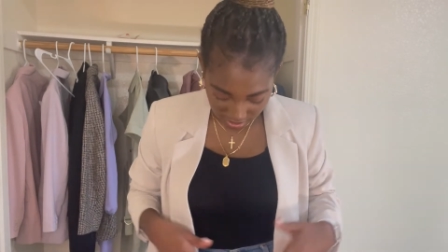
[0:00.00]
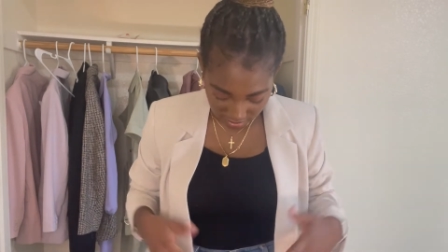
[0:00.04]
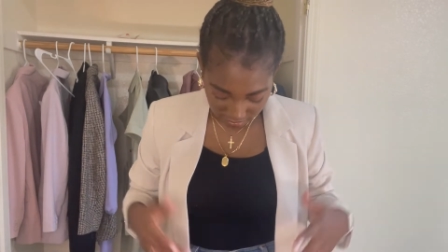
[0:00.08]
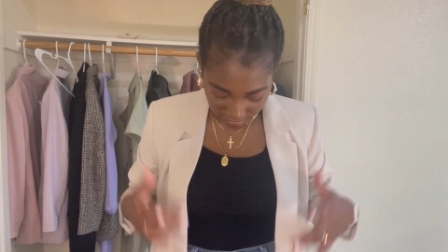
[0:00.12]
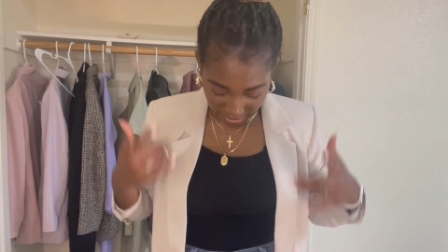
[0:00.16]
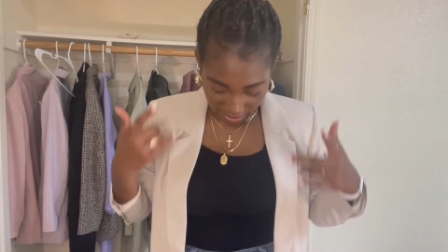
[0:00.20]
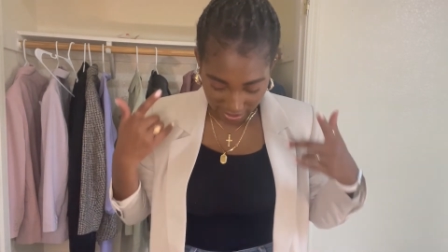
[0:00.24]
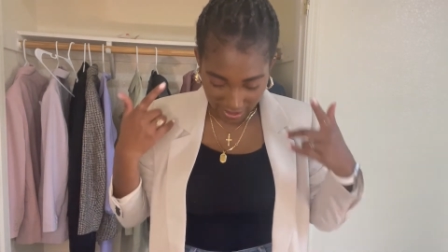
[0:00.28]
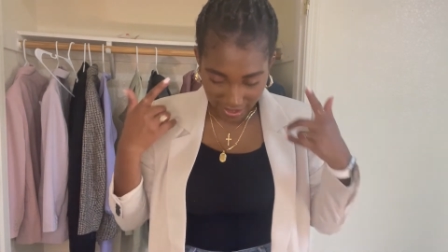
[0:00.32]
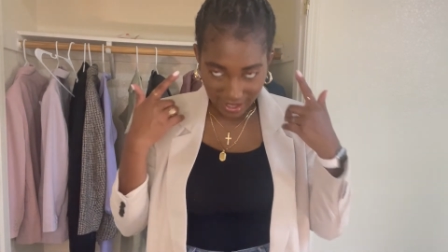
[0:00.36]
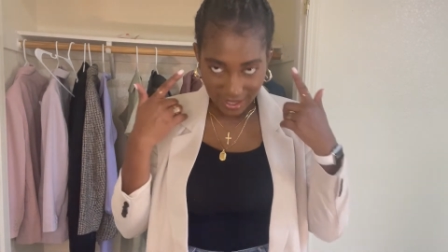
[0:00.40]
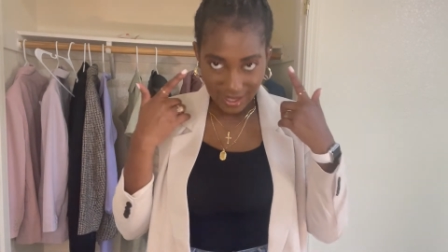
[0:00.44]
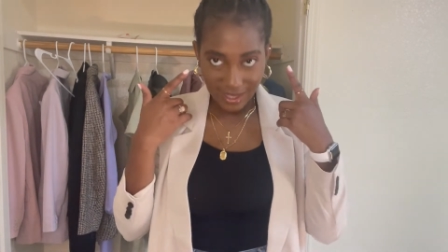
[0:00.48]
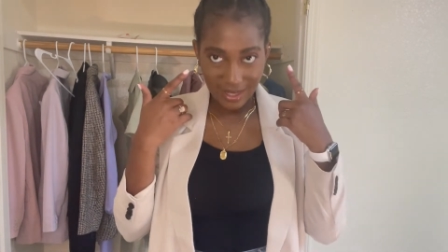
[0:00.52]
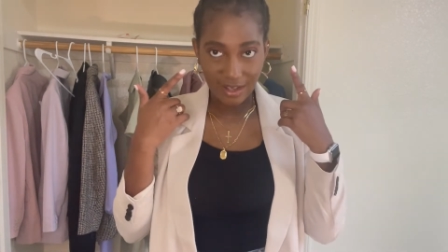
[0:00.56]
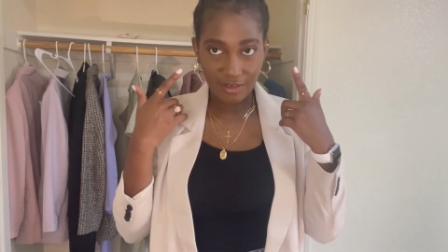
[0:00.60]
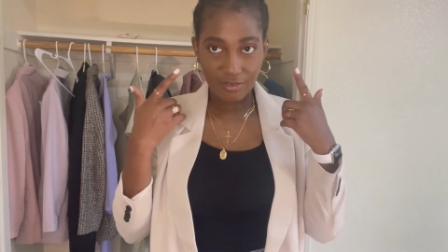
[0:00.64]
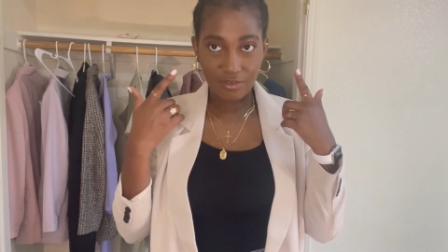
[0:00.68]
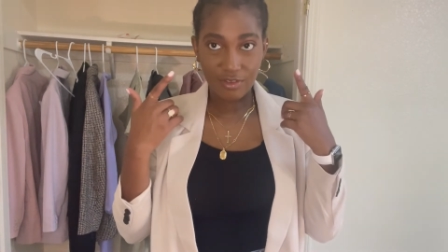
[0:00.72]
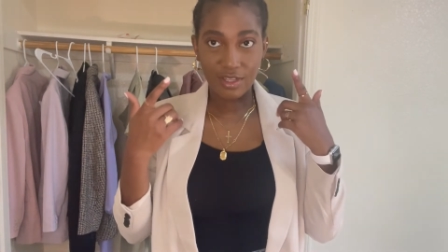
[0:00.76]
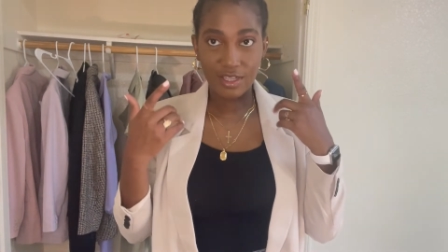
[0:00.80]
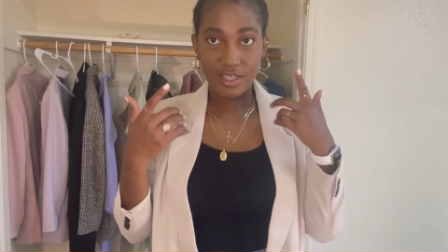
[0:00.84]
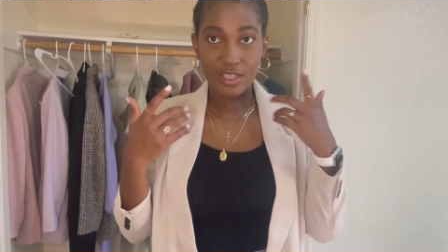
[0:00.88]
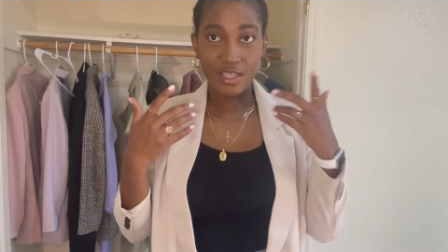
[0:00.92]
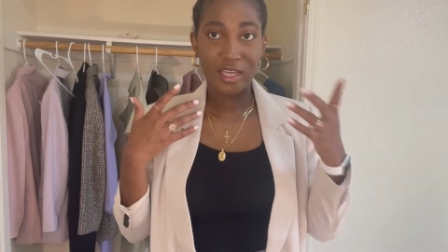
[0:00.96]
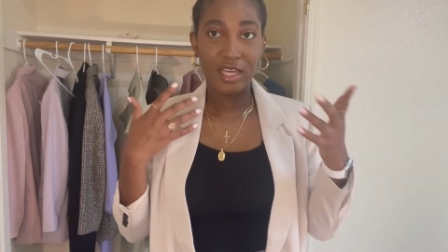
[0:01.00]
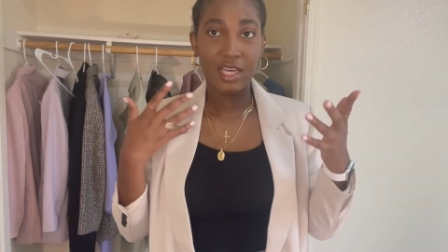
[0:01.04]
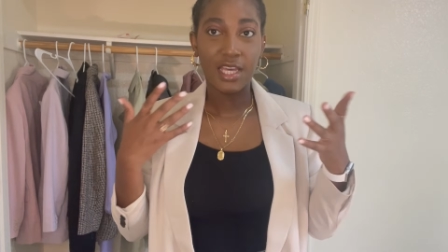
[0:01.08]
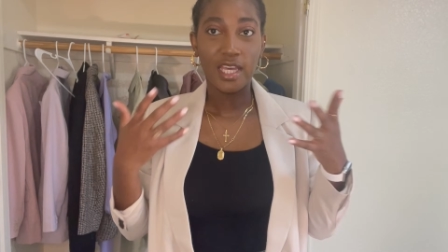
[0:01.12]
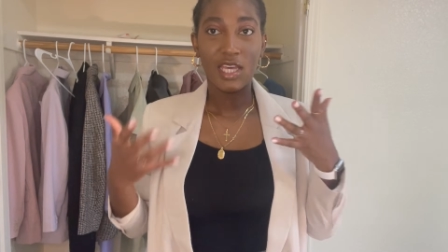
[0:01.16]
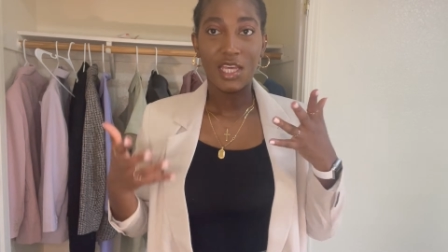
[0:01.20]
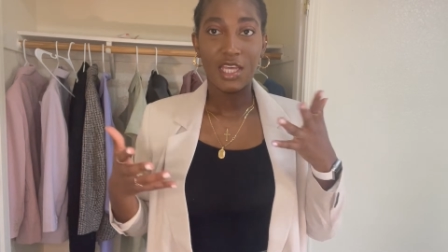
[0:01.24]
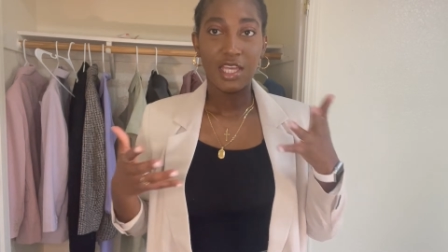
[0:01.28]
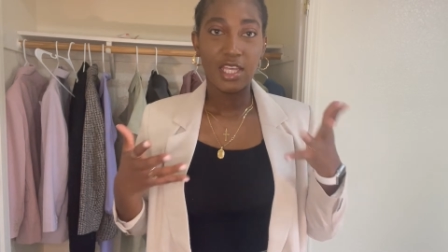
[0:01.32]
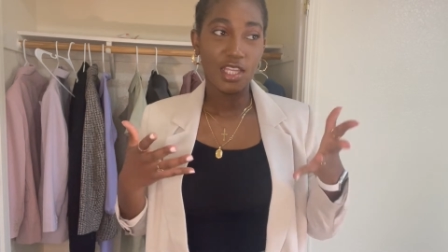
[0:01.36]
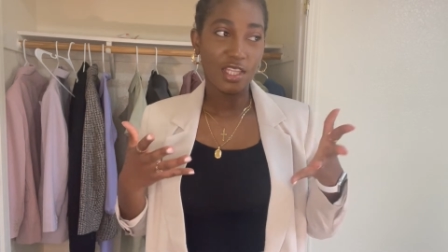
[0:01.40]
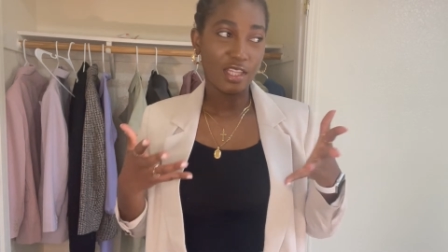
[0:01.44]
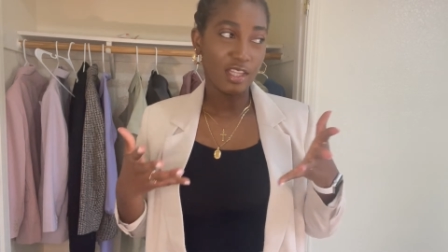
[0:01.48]
In my head, I feel like
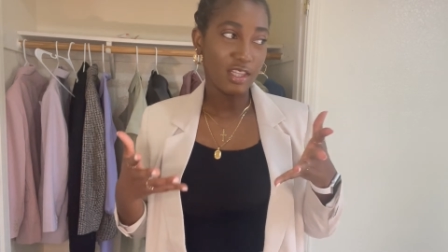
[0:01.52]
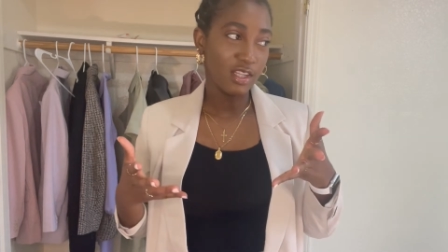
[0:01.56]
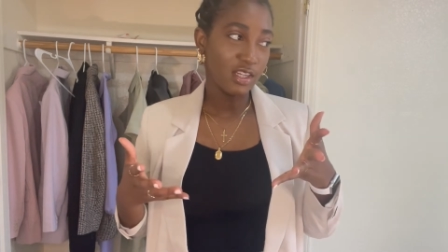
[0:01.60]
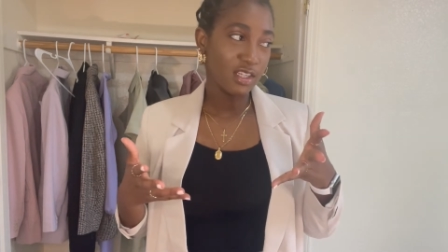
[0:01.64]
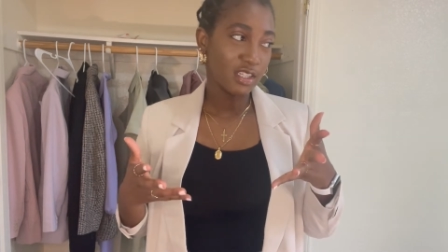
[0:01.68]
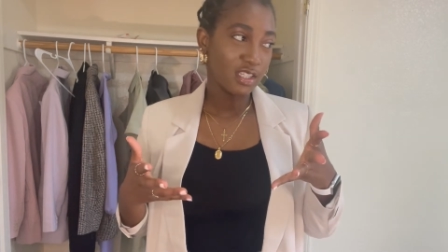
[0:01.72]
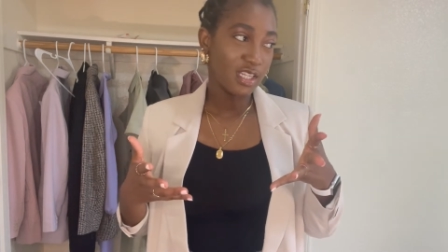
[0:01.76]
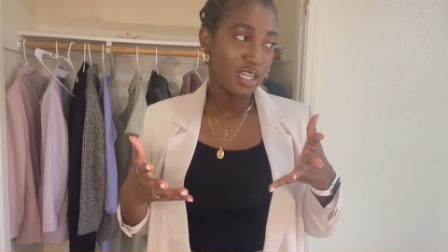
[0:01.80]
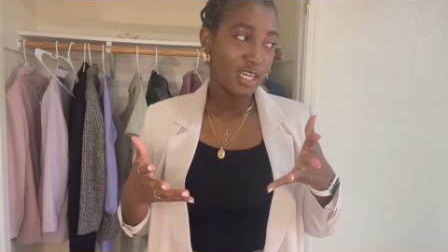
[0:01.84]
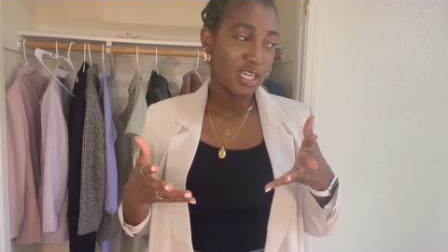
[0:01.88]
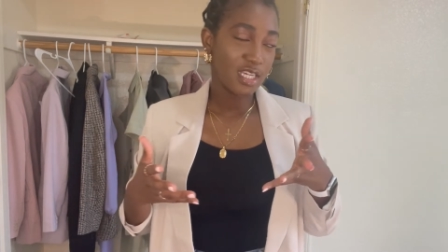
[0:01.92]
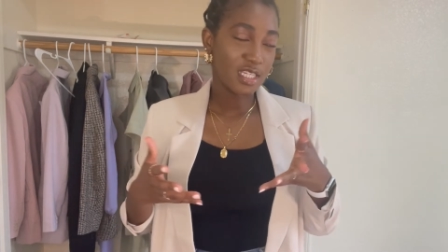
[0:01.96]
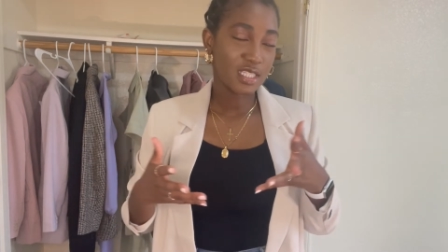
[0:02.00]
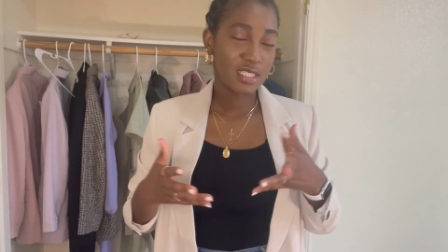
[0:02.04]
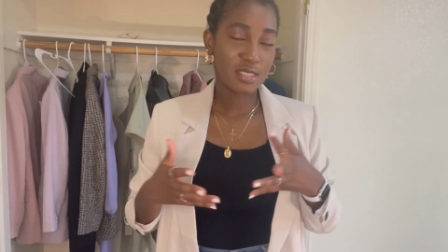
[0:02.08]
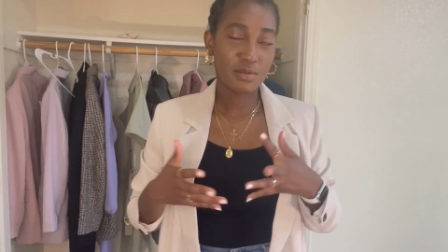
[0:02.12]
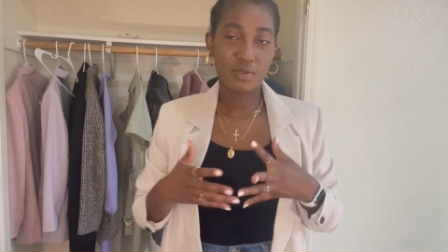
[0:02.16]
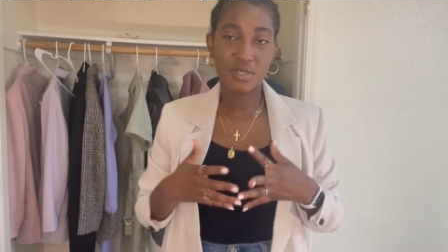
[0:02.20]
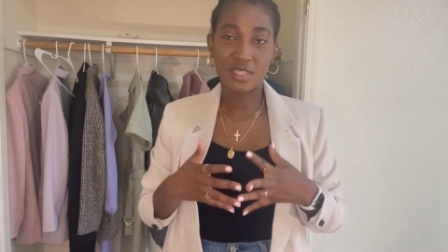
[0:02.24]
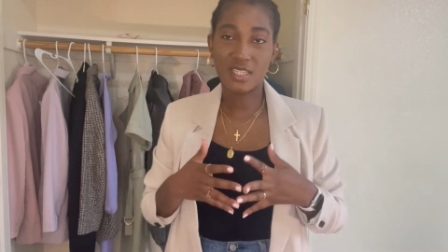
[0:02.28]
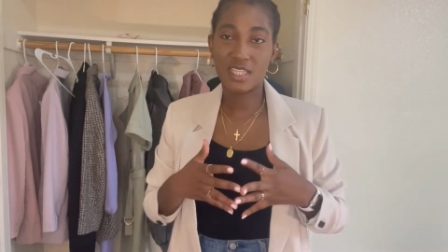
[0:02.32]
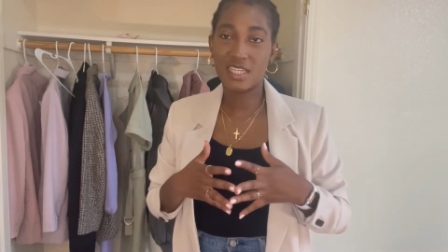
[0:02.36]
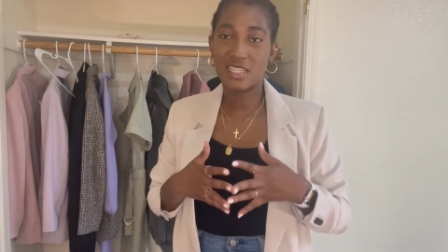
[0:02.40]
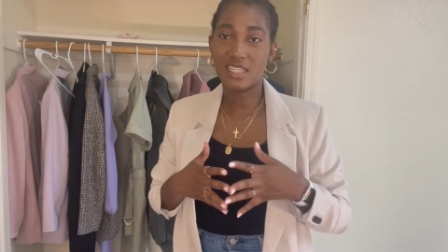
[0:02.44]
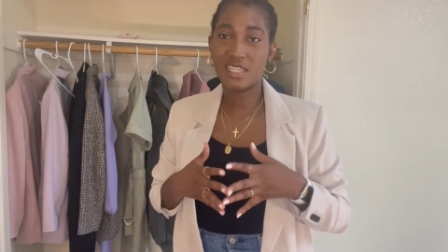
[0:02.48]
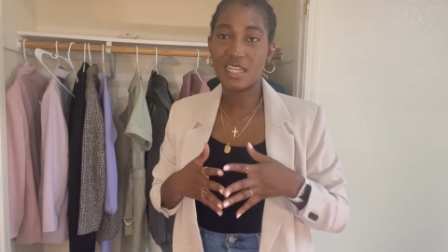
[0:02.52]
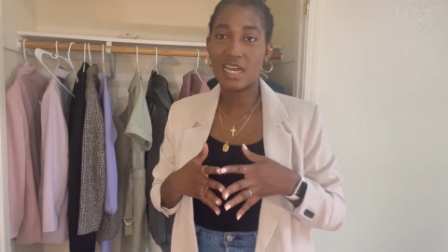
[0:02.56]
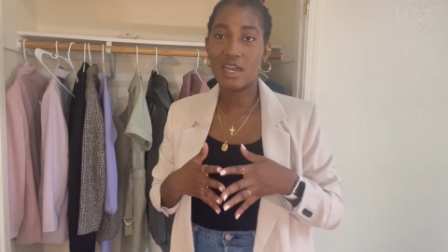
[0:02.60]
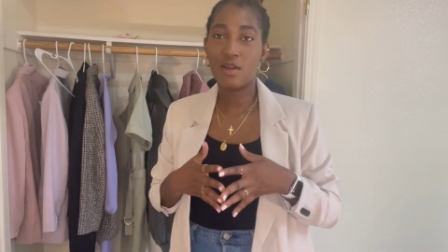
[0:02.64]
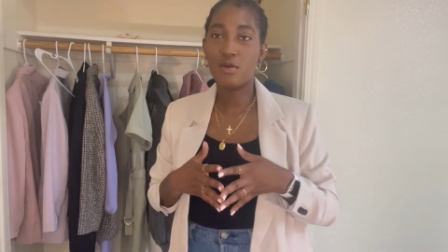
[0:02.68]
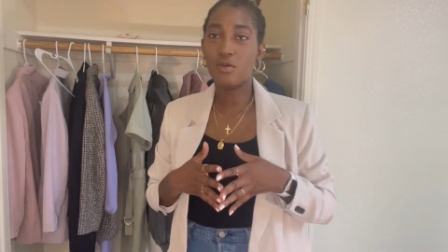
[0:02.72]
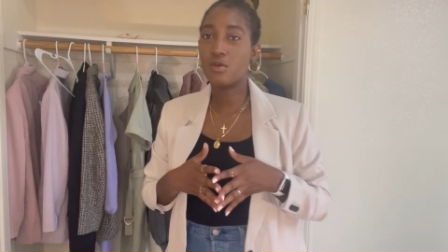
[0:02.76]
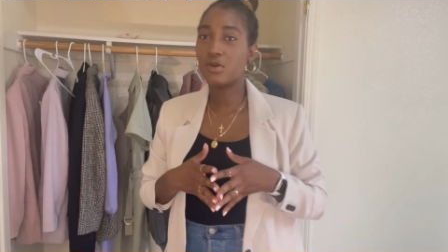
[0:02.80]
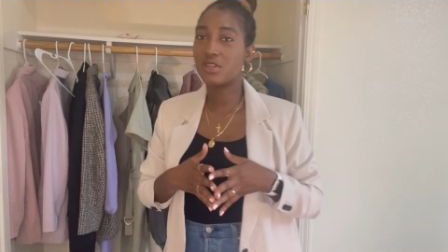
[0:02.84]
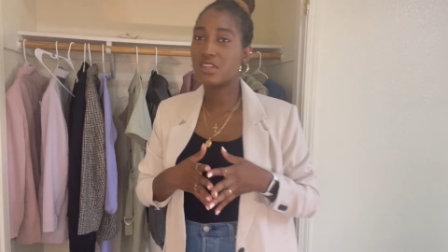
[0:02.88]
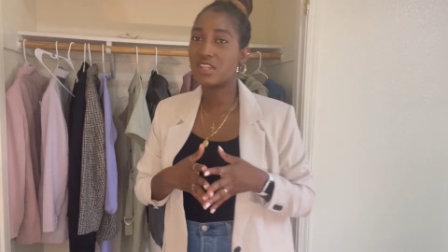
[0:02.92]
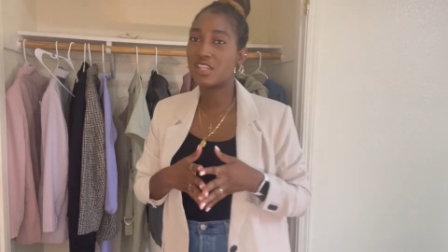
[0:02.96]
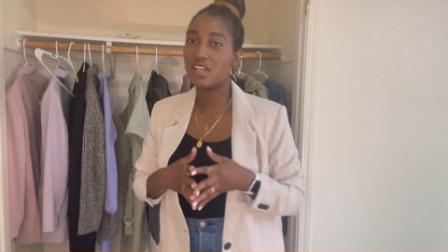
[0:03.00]
it looked nice, but then now
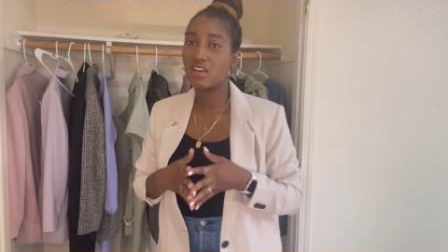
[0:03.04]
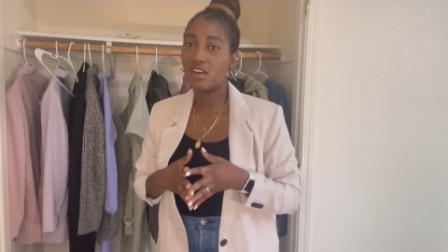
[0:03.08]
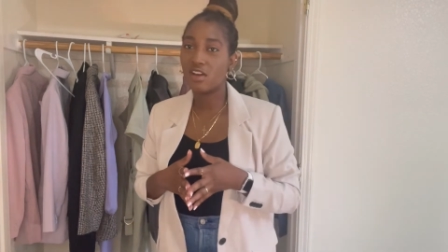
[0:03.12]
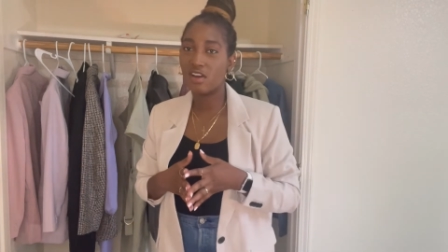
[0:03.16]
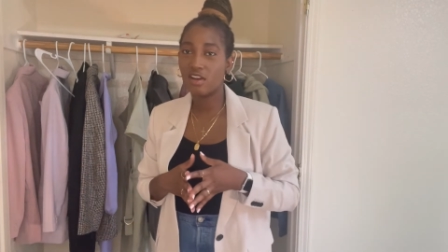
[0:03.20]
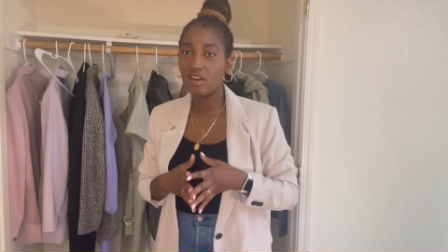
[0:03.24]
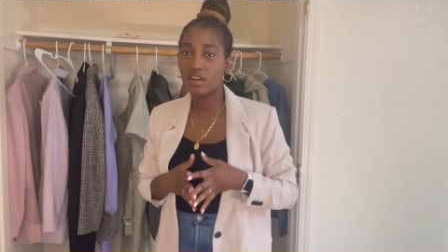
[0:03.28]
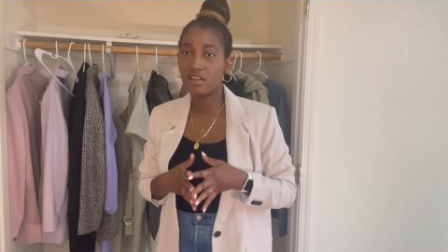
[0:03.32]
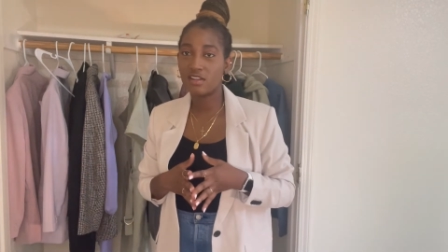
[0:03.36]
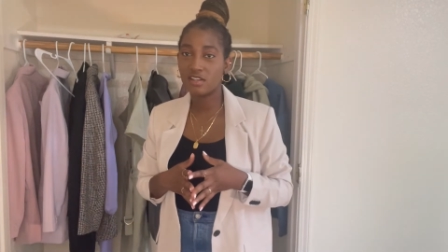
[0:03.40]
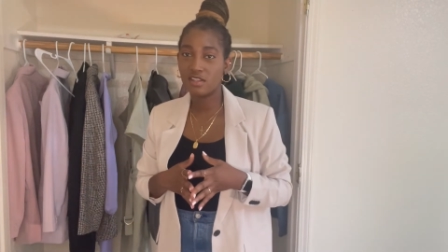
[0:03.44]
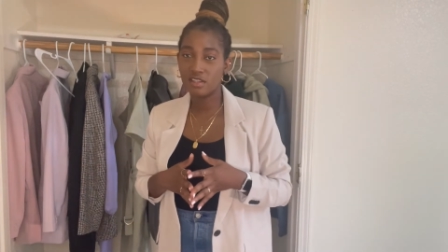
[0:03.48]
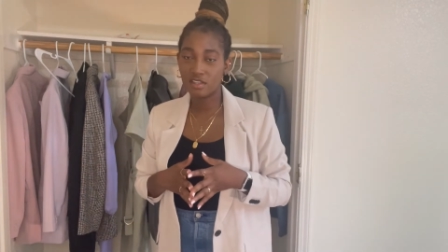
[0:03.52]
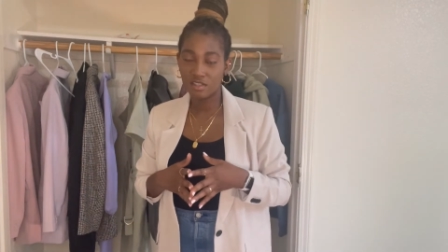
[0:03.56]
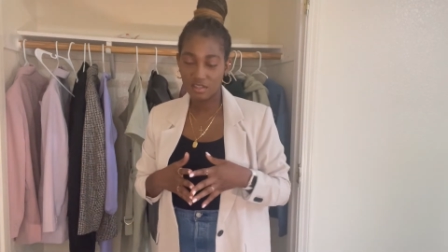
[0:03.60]
with it on,